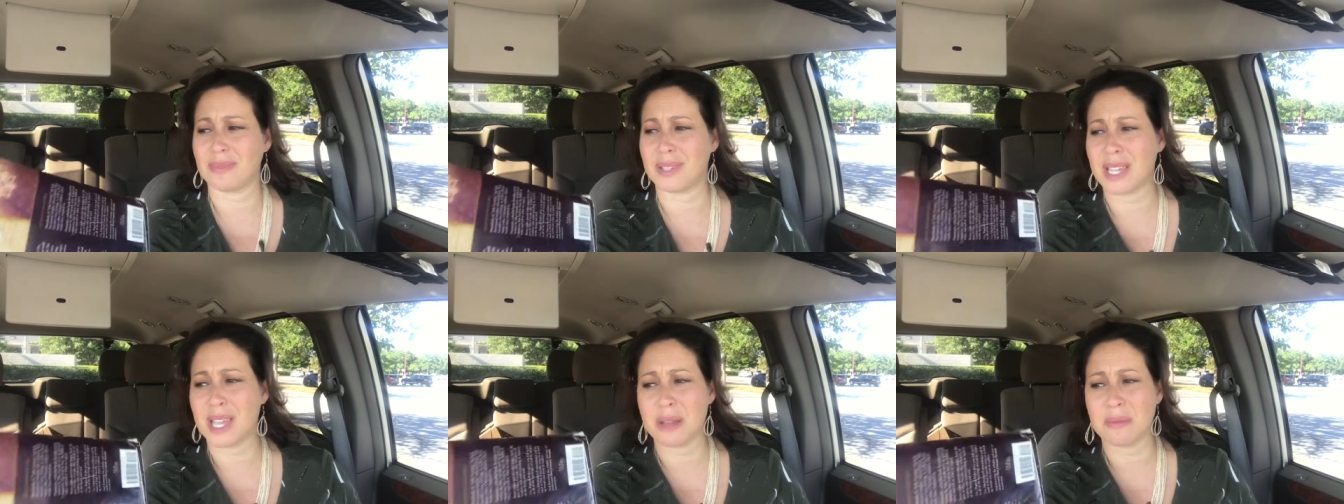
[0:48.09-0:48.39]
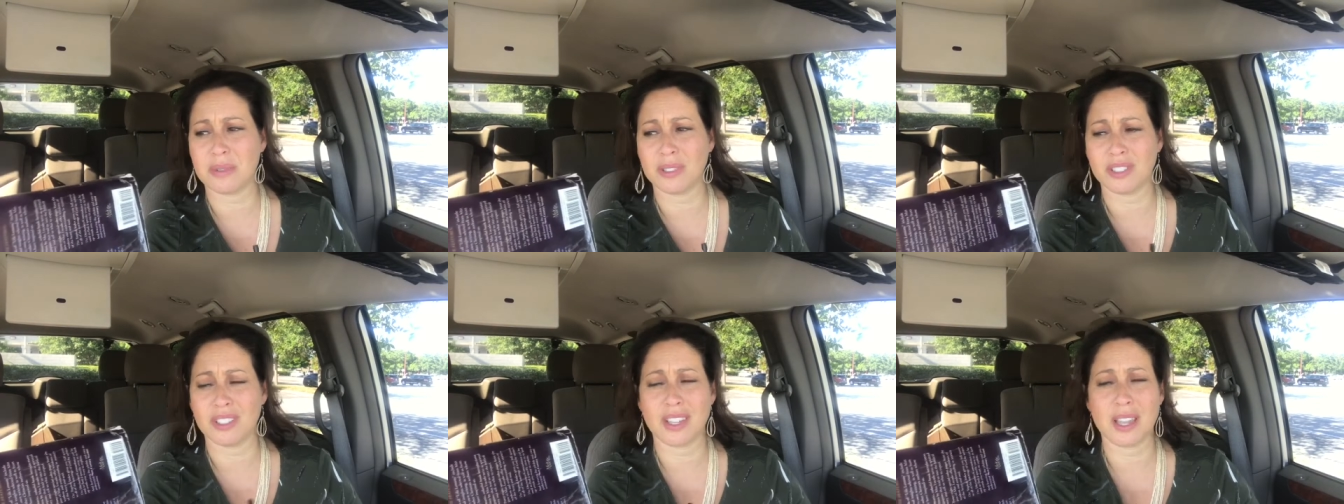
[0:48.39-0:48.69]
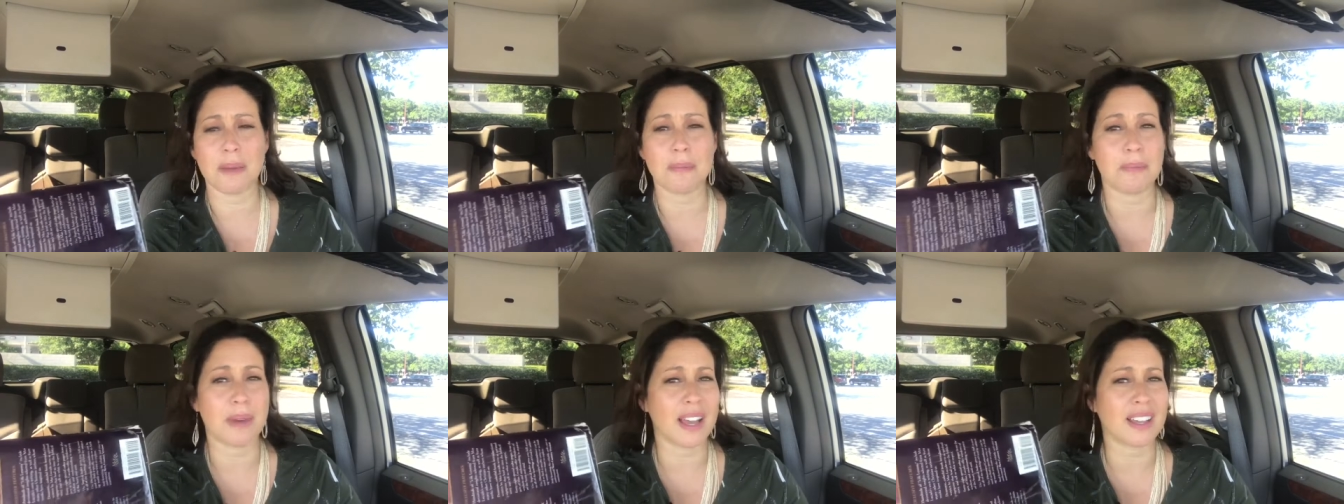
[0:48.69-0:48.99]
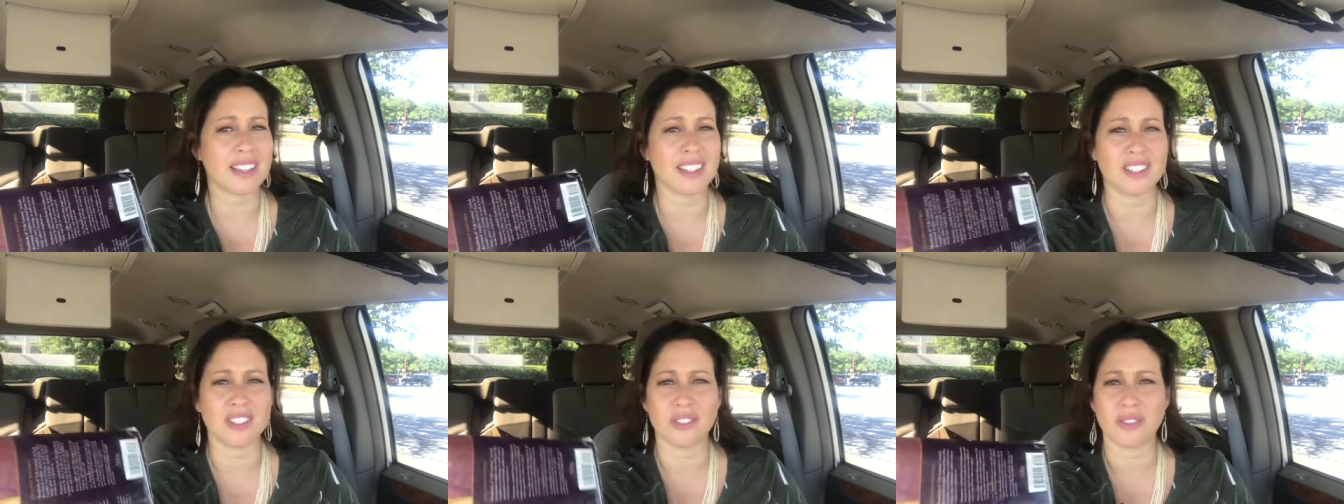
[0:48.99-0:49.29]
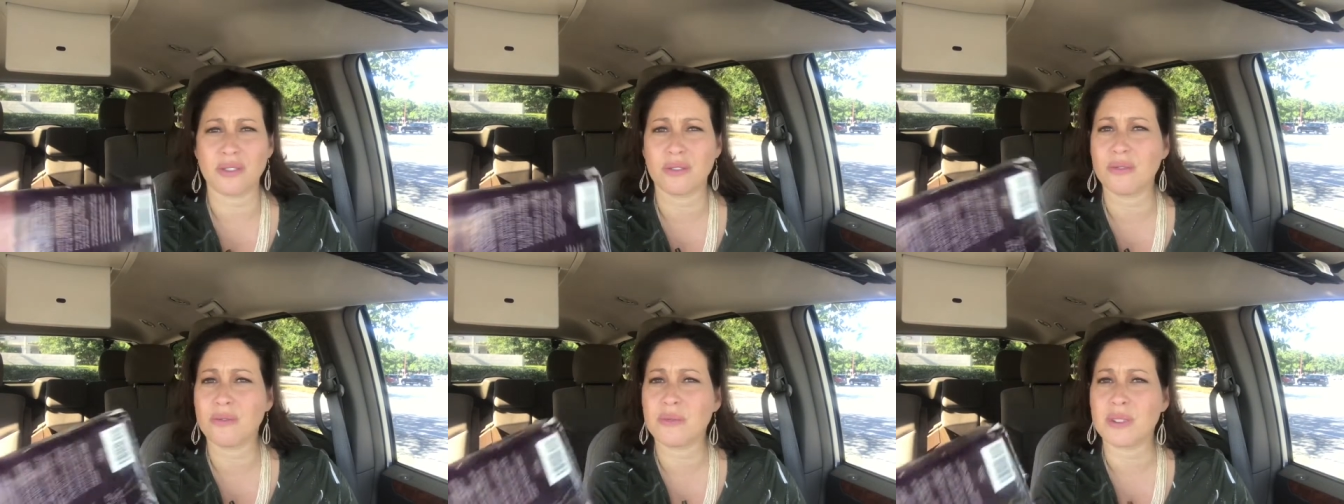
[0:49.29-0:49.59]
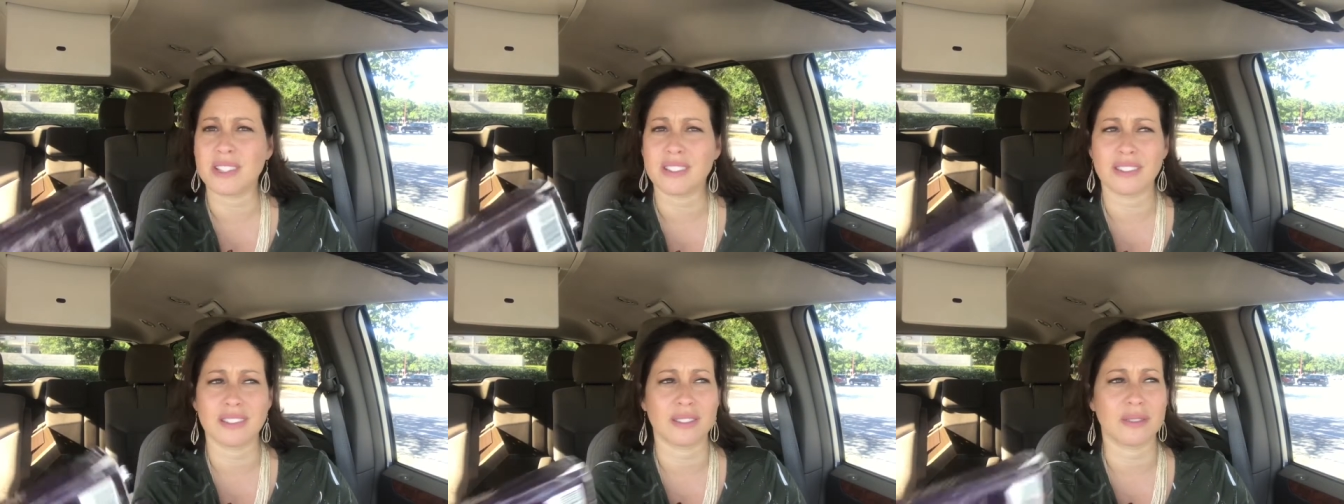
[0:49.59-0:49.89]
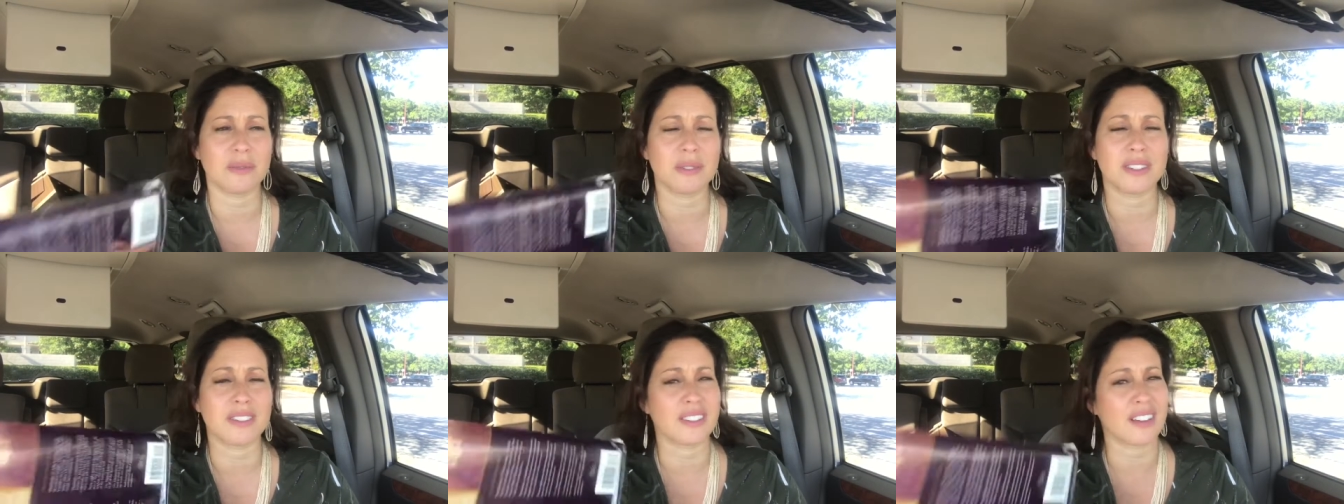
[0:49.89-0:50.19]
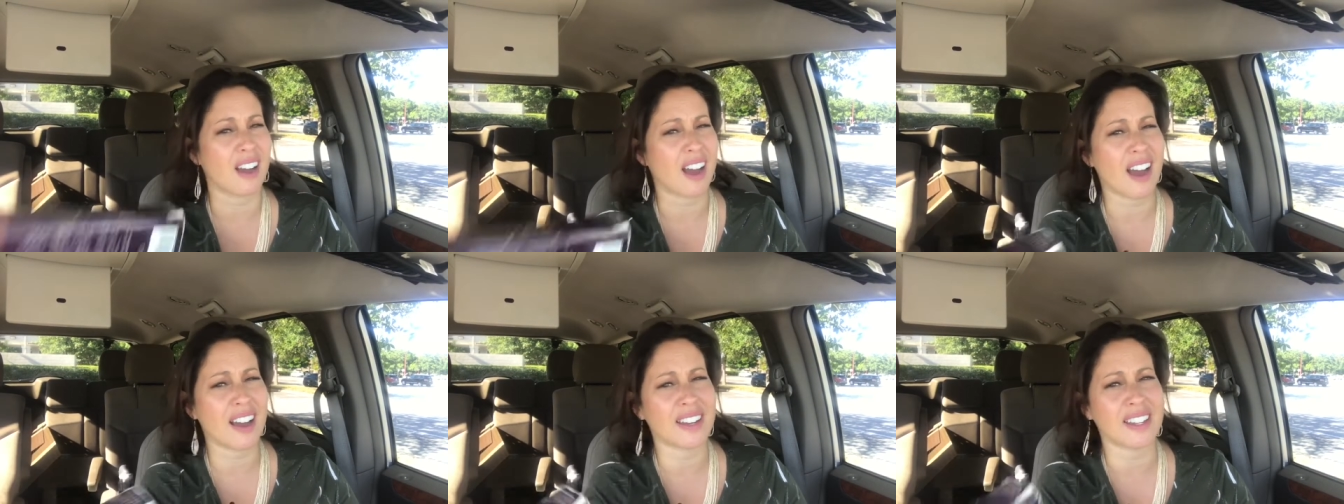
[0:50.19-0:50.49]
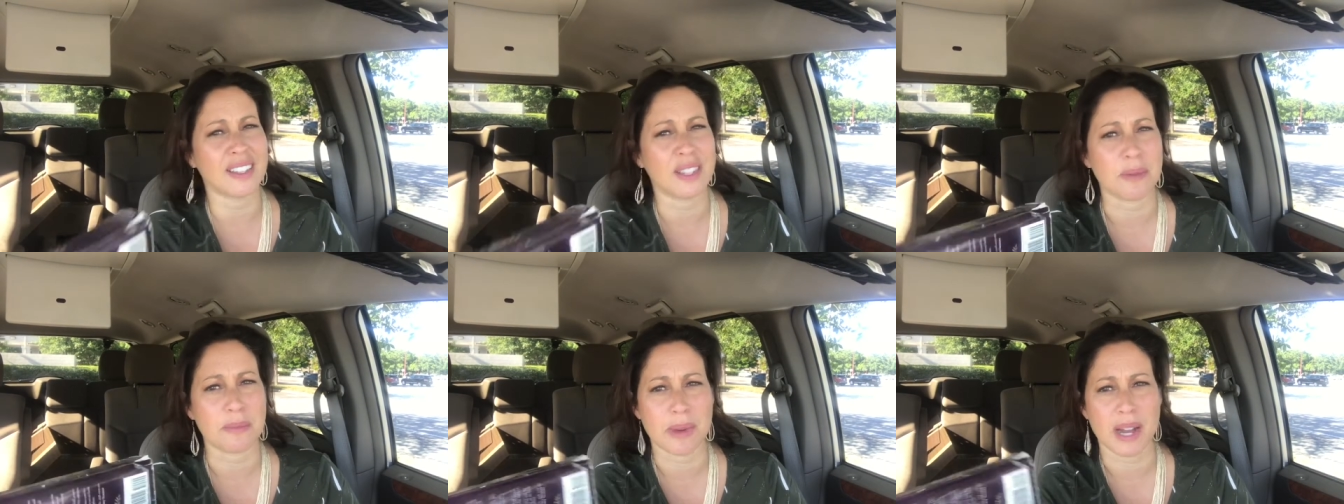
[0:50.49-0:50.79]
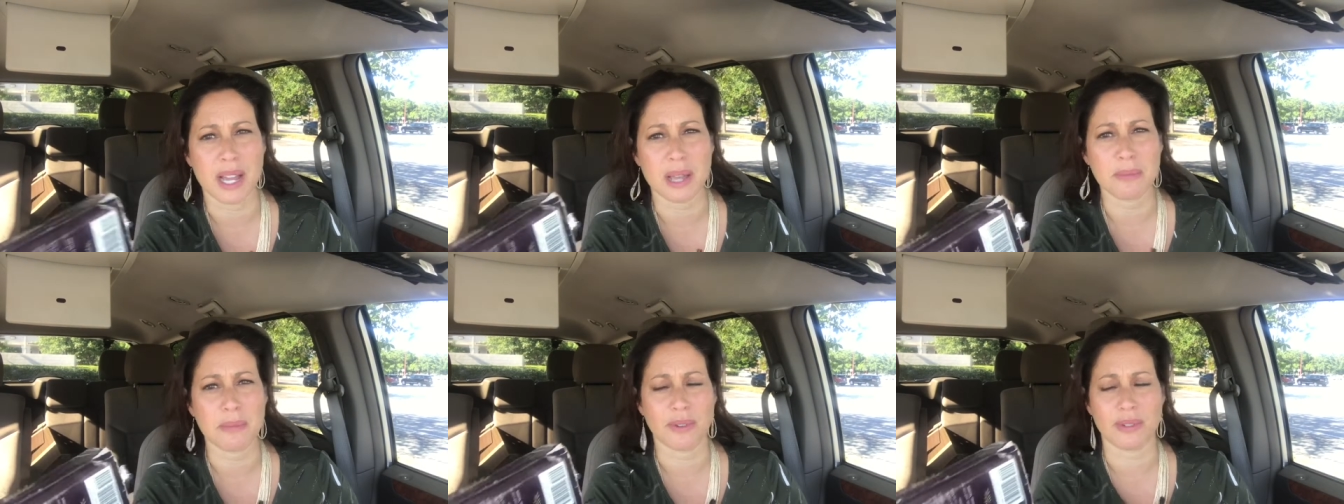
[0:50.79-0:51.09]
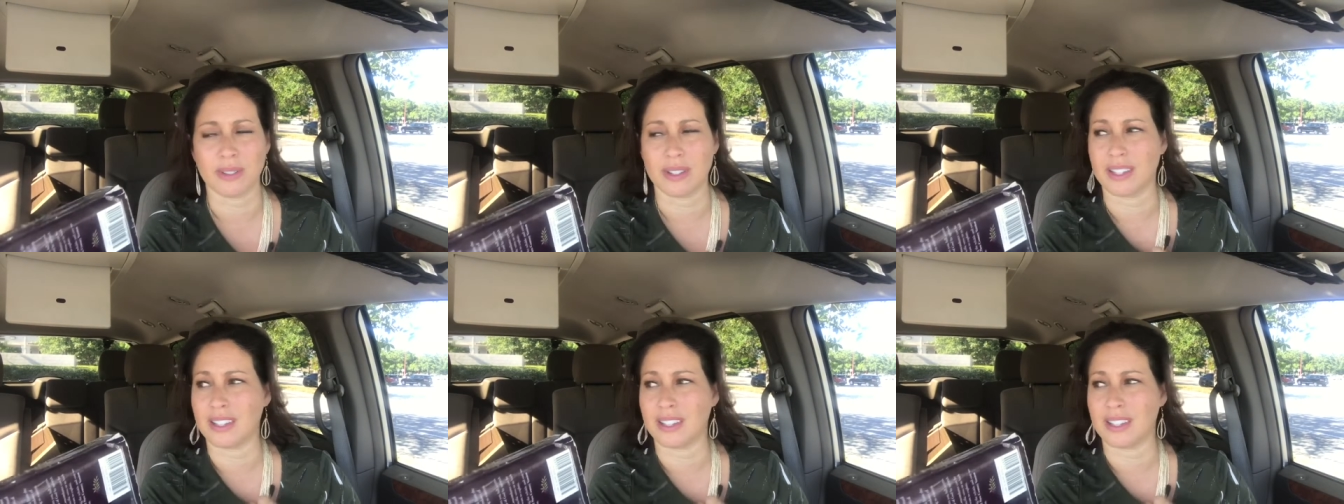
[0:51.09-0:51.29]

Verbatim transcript: be able to get back in tune with with God and the Bible.